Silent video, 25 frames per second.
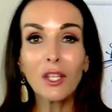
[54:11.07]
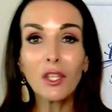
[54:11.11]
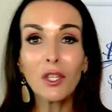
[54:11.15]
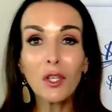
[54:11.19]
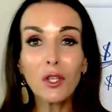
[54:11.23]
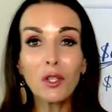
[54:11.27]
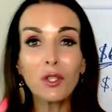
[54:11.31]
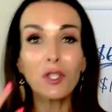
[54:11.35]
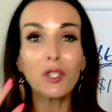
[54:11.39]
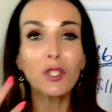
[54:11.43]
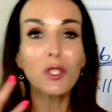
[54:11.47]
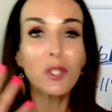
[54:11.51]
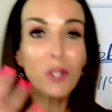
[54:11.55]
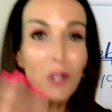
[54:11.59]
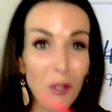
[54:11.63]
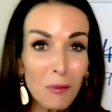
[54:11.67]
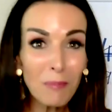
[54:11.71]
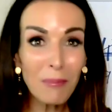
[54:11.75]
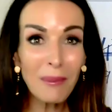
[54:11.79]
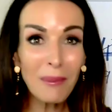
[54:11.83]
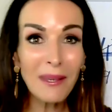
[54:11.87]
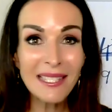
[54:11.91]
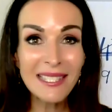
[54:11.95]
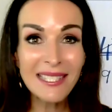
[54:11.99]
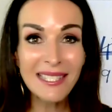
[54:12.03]
You
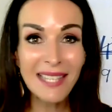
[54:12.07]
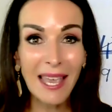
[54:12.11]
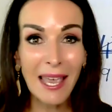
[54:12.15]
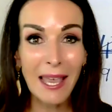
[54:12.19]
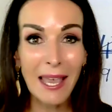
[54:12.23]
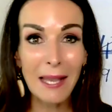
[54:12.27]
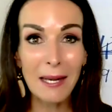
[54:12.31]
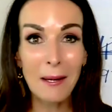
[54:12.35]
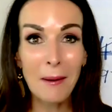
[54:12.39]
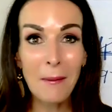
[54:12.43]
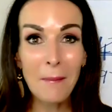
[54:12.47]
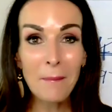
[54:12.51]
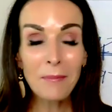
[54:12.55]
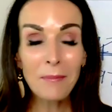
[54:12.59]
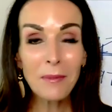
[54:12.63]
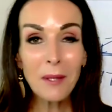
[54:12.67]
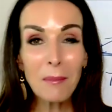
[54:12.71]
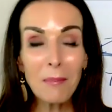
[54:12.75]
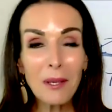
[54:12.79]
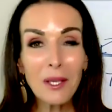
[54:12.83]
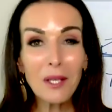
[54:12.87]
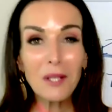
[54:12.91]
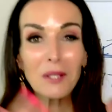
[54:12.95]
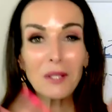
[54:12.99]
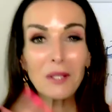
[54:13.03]
should be scared
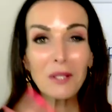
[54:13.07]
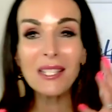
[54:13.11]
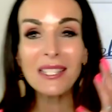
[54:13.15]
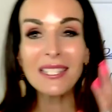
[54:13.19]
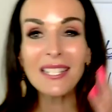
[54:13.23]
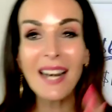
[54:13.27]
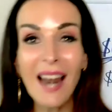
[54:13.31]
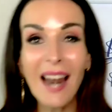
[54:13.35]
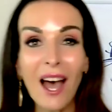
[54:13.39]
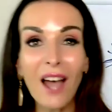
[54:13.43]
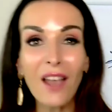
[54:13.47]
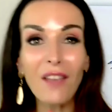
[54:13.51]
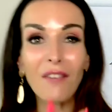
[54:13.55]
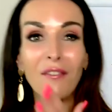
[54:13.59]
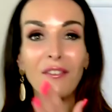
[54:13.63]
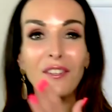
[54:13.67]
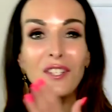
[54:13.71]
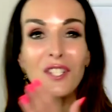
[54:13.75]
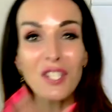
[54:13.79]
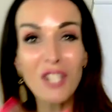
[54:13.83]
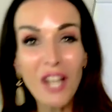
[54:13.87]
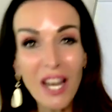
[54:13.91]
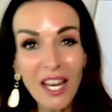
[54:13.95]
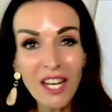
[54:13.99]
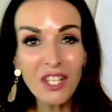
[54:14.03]
because it's
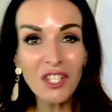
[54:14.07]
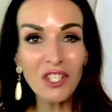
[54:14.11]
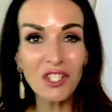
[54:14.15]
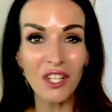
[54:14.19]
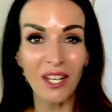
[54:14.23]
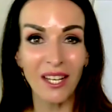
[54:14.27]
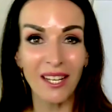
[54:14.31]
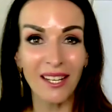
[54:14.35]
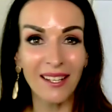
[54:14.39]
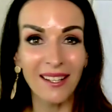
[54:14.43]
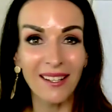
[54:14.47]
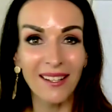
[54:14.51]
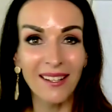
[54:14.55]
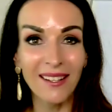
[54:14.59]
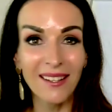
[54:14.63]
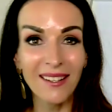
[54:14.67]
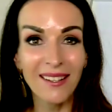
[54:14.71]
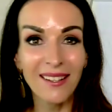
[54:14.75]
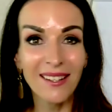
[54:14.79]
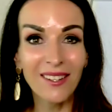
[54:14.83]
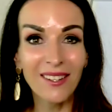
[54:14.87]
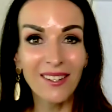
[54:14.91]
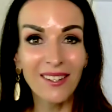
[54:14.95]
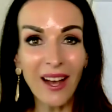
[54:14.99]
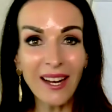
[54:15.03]
life-changing,
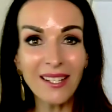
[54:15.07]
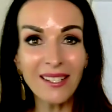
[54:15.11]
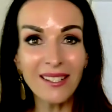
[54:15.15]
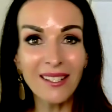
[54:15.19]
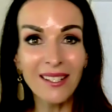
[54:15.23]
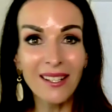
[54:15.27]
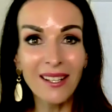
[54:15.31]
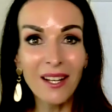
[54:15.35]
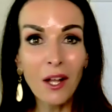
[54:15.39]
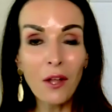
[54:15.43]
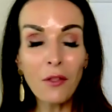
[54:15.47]
right?